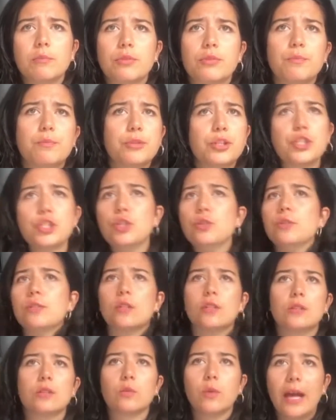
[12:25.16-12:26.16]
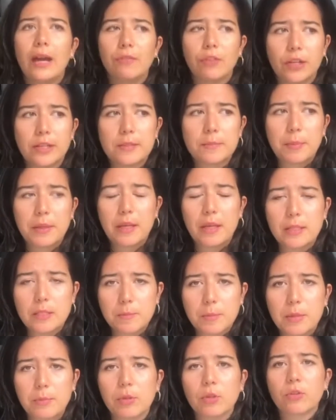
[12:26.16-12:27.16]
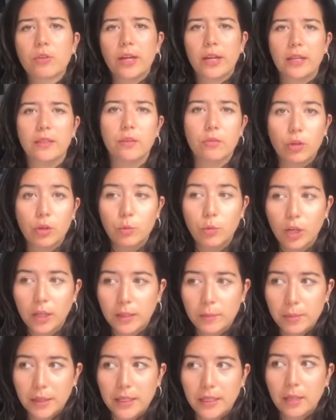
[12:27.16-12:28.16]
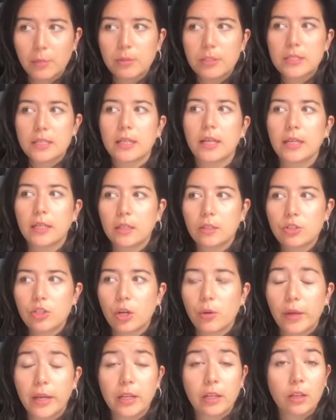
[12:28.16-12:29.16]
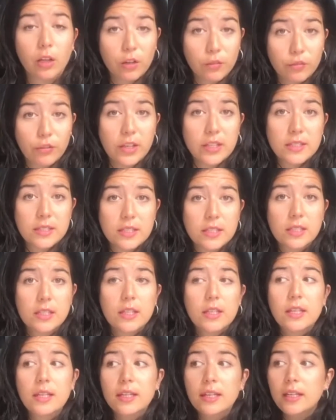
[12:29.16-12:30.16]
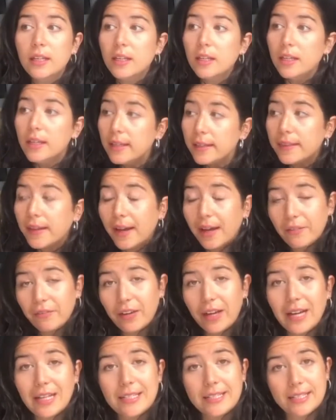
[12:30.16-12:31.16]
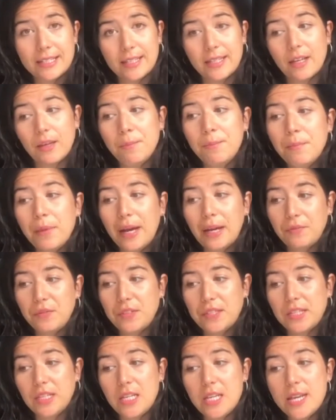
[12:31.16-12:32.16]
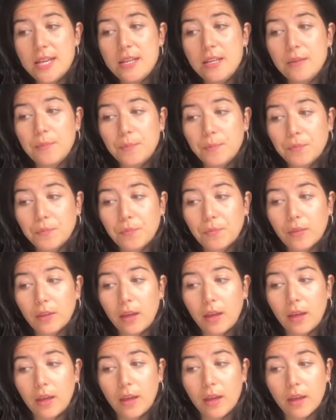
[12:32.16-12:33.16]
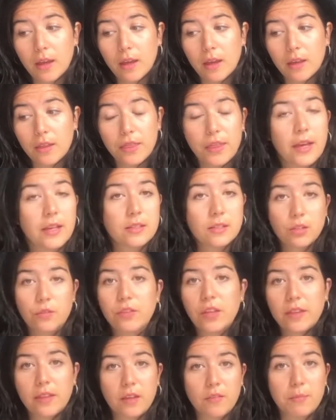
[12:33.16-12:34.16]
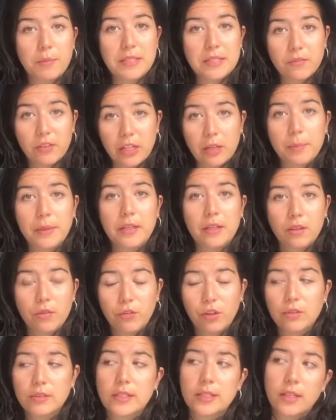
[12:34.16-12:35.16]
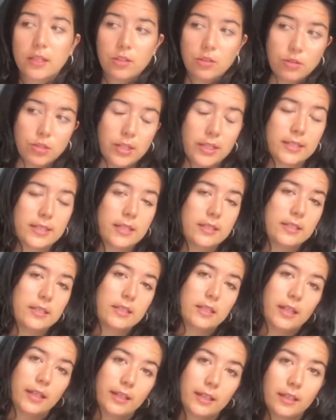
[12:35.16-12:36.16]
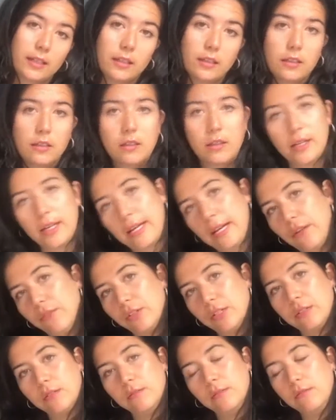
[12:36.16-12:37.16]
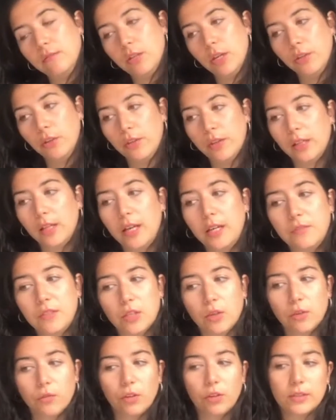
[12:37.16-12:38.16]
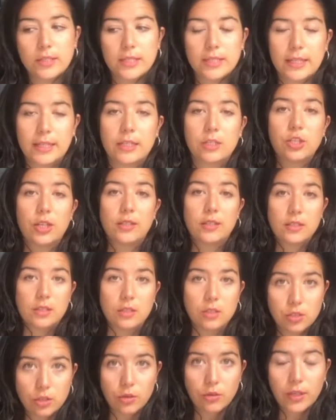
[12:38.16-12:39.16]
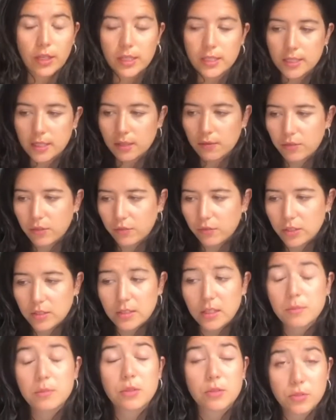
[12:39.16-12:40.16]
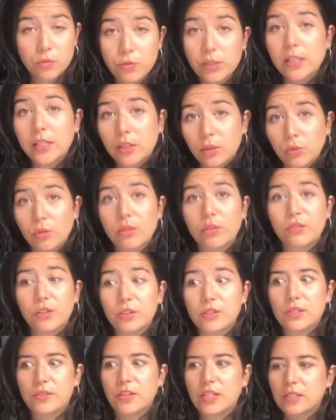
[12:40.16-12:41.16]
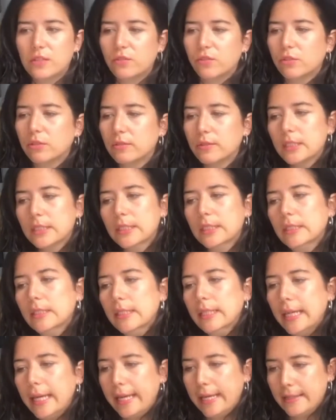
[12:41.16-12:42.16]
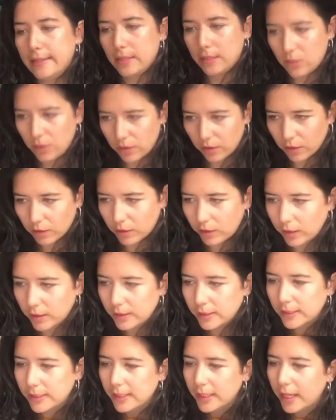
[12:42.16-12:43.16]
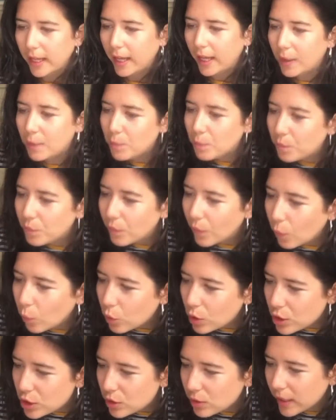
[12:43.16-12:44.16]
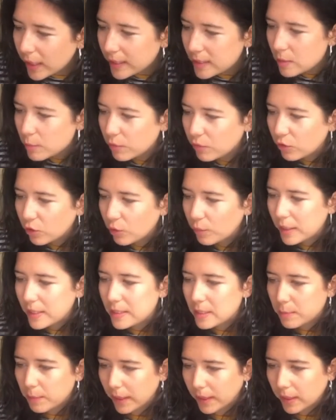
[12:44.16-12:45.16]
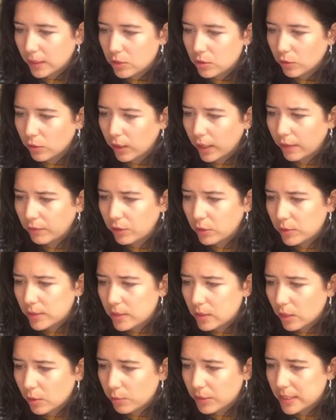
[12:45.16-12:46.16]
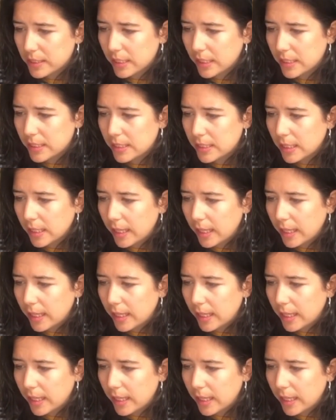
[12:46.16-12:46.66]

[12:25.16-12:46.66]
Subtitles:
producers or whatever. It's people creating their own work and being able to like show it. And a lot of friends that I've had, I've seen their stuff that they've been developing at the Volks, and then usually it tends to like have another life. So the Volks is like a chance to showcase it for the first time. So it's really cool, the Volks Festival in Southwark. Would you like to perform in Spanish, or have you interpreted